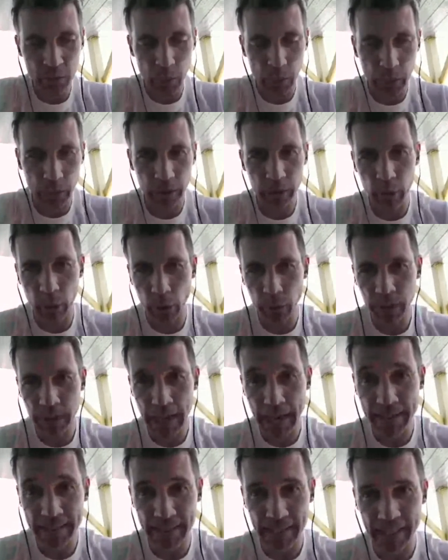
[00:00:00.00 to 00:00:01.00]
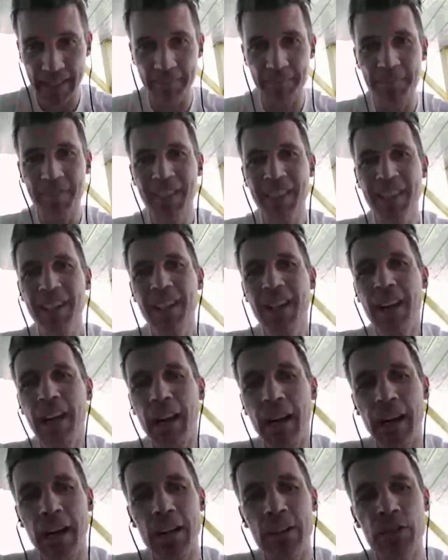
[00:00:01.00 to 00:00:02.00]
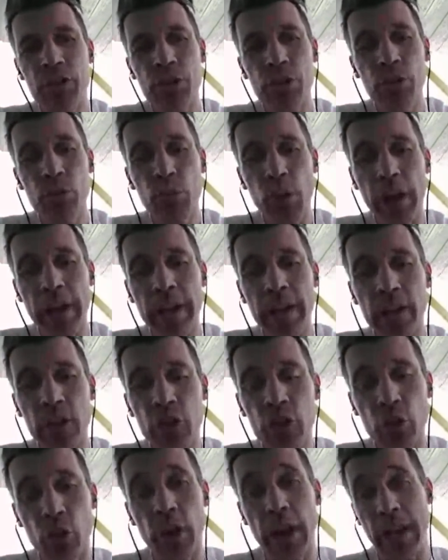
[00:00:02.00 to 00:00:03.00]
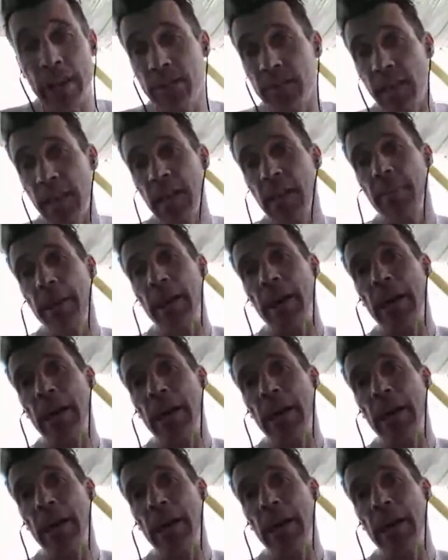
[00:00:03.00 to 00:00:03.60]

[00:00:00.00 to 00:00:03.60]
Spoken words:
quote unquote get it, to write a short essay